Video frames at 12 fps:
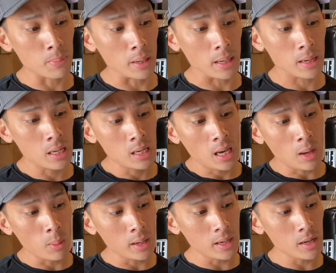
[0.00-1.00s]
But I
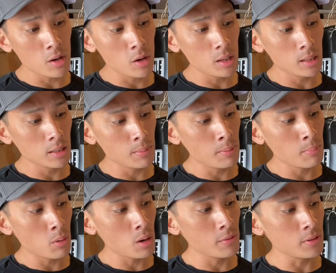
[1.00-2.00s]
wanted to go a little bit
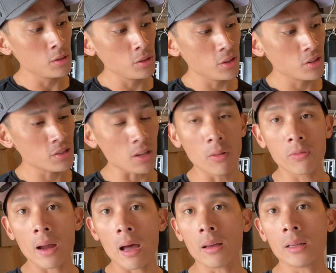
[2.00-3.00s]
more of a do-it-yourself
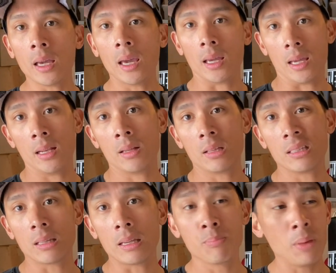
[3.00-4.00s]
route and
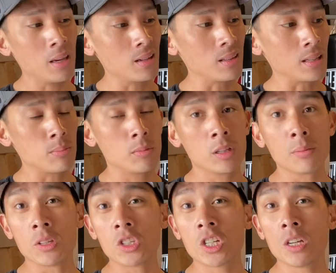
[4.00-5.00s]
make it a little
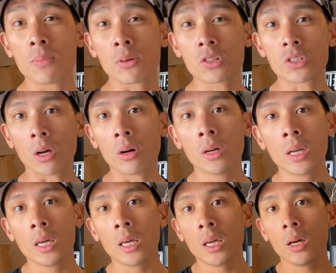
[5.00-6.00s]
bit cheaper. So
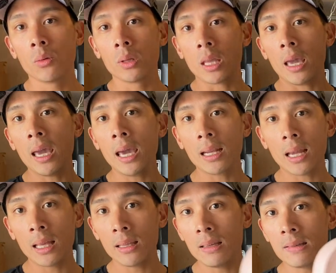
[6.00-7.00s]
with the head
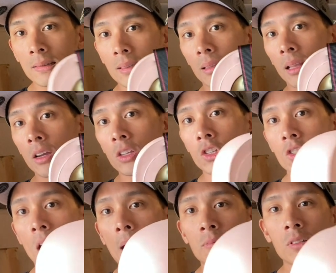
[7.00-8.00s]
and these luggage
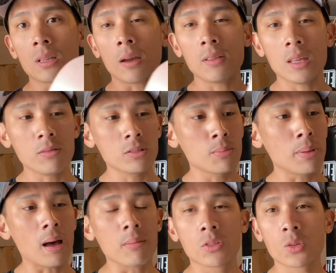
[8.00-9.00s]
straps, everything was
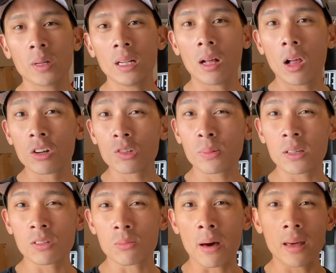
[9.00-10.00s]
about $20
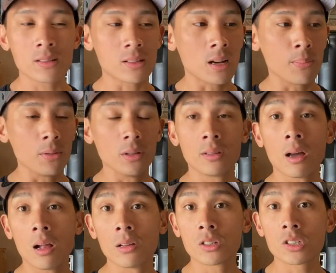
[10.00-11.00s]
plus or minus a couple of
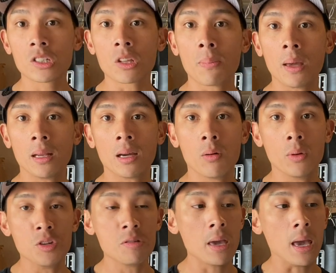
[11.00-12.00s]
dollars, just depending on
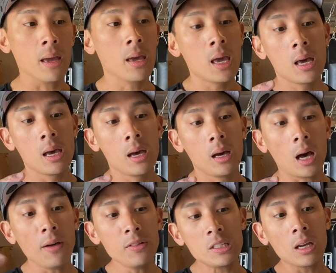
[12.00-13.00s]
what you get.
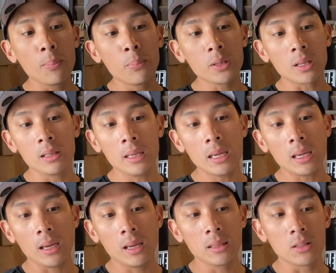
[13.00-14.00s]
Obviously, I'll put the
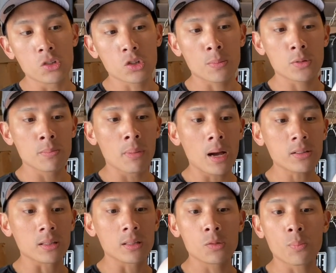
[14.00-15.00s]
link in the description
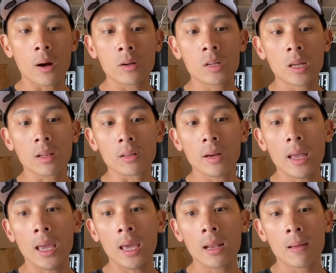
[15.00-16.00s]
box on this particular
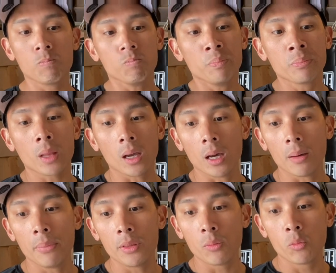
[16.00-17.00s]
head.
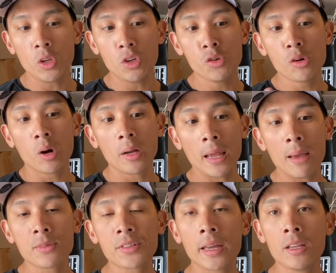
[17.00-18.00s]
But when you do go on
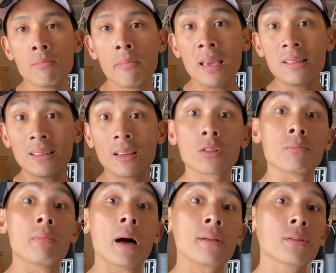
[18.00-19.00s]
Amazon, you may see other
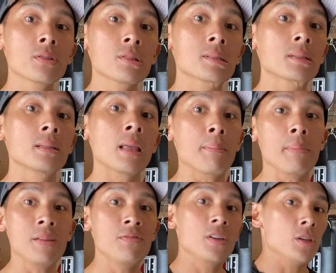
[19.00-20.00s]
models that
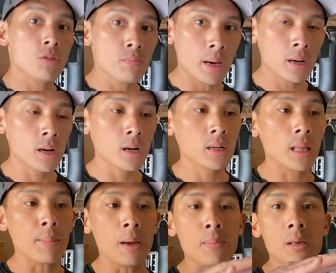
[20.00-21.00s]
may fit you better,
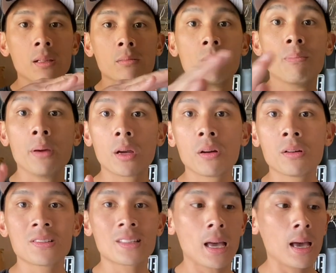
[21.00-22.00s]
that might be a little bit bigger
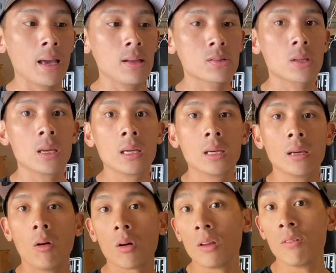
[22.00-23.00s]
in size
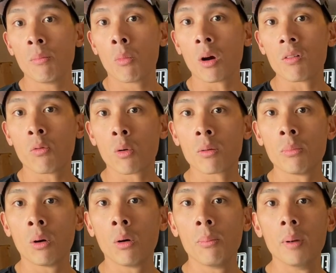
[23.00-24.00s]
or even more
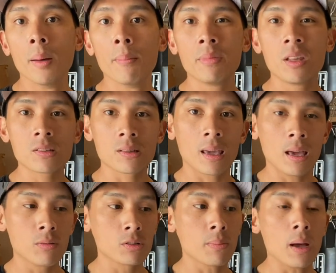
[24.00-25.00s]
affordable. But this,
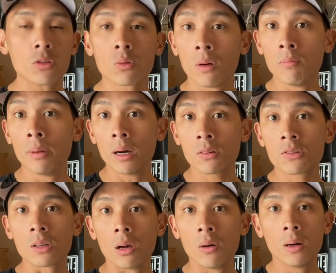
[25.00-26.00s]
again, was about 12 bucks,
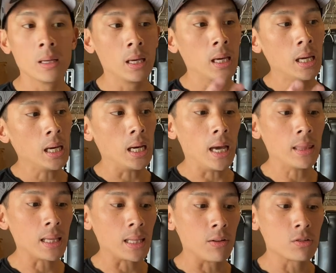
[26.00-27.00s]
so I
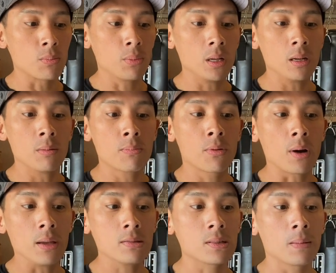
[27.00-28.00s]
thought that was a pretty good
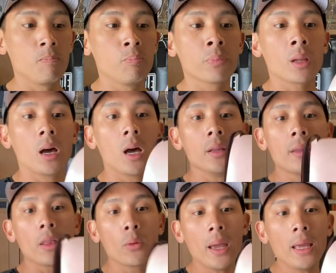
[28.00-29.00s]
price.
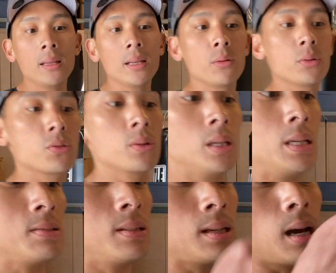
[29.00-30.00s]
Now the way I did it was really easy.